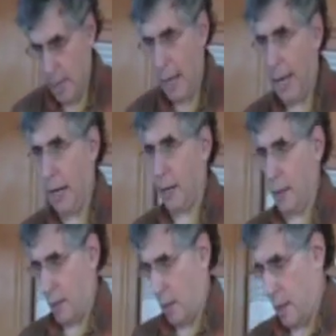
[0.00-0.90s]

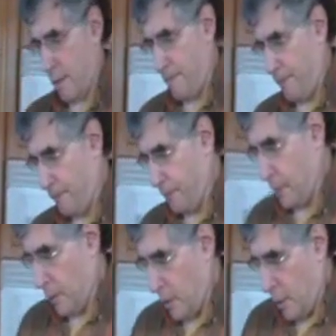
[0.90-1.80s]
And
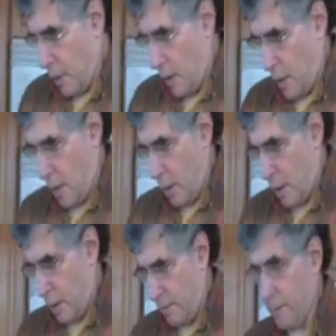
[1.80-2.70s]

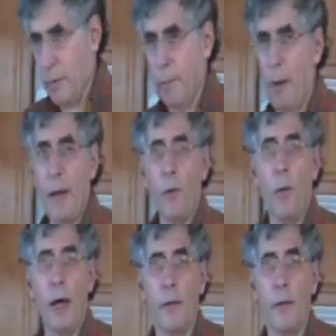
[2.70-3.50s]
by the way,